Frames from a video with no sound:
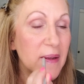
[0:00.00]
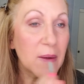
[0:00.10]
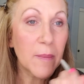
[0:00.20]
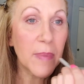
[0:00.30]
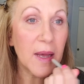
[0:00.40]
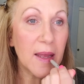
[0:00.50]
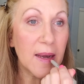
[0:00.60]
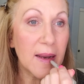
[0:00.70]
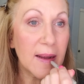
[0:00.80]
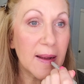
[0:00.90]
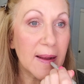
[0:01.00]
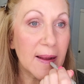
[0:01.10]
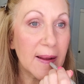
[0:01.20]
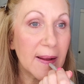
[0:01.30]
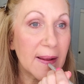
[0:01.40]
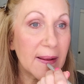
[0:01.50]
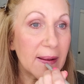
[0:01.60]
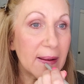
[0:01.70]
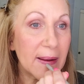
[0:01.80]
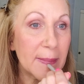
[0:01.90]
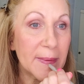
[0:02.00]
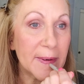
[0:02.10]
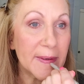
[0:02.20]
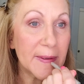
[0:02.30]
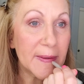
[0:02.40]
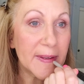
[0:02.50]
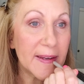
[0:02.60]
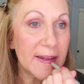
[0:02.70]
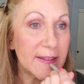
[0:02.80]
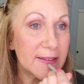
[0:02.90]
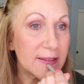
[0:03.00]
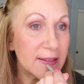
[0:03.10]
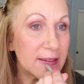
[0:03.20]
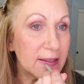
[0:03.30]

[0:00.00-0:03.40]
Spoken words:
but I'm going to today just to.